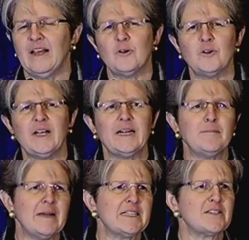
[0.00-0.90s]
create a
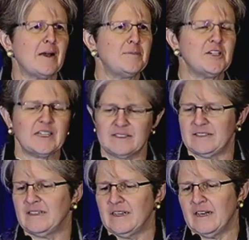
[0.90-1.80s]
METS
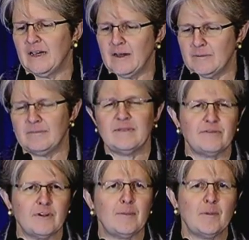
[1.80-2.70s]
object uh,
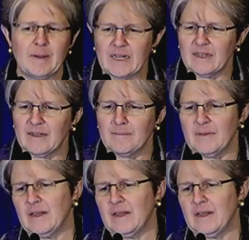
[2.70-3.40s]
from Omeka,